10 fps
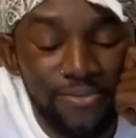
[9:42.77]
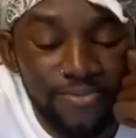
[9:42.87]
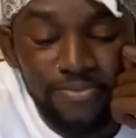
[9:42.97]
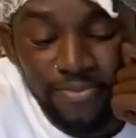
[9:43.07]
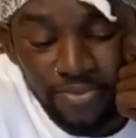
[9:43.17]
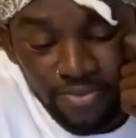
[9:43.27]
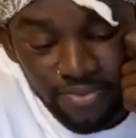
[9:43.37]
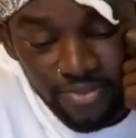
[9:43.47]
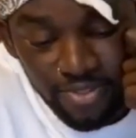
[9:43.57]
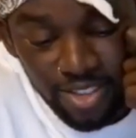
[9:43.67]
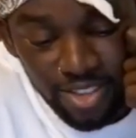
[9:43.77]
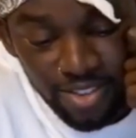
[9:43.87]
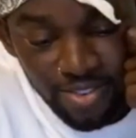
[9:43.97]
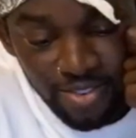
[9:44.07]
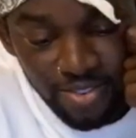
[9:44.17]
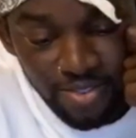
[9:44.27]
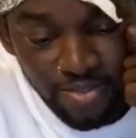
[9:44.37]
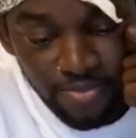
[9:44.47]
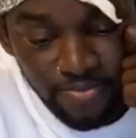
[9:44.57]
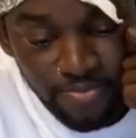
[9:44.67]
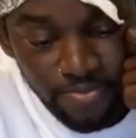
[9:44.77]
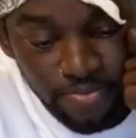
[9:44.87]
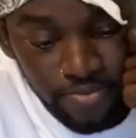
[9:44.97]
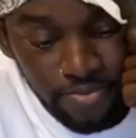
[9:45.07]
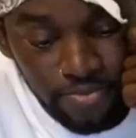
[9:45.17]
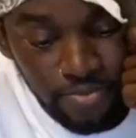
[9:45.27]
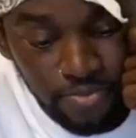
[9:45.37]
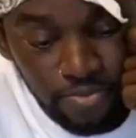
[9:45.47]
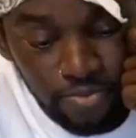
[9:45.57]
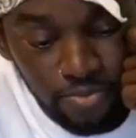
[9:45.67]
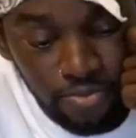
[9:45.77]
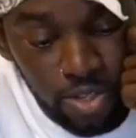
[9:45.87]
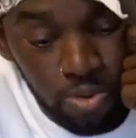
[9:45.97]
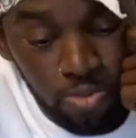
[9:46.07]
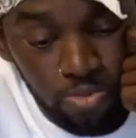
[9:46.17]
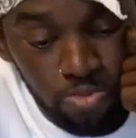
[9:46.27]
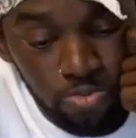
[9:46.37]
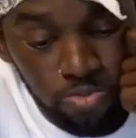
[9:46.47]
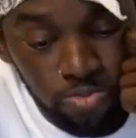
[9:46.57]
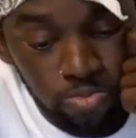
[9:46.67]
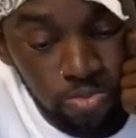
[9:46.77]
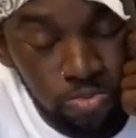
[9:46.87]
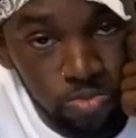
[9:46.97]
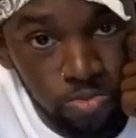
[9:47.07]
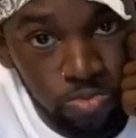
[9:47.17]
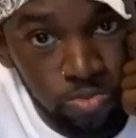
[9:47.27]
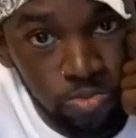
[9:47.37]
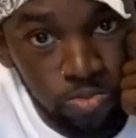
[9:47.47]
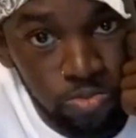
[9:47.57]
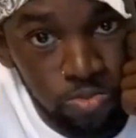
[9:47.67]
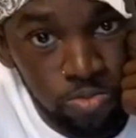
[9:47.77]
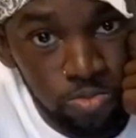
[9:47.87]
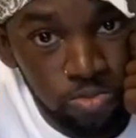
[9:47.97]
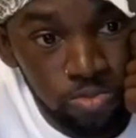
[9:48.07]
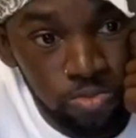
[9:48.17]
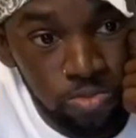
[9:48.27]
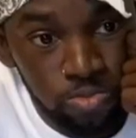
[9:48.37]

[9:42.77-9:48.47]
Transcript: (silent)